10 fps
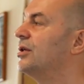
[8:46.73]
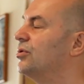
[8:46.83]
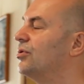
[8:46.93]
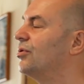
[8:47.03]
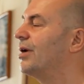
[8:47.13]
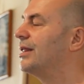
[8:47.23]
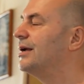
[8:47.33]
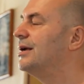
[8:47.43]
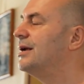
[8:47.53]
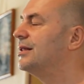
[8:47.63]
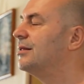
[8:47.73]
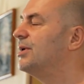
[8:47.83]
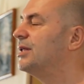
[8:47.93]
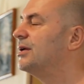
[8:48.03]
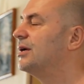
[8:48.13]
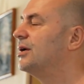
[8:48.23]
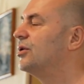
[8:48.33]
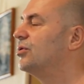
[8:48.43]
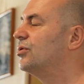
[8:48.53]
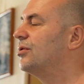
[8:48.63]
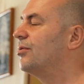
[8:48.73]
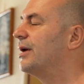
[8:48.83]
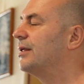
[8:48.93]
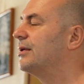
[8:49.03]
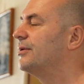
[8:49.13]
to the right, a little bit to the right.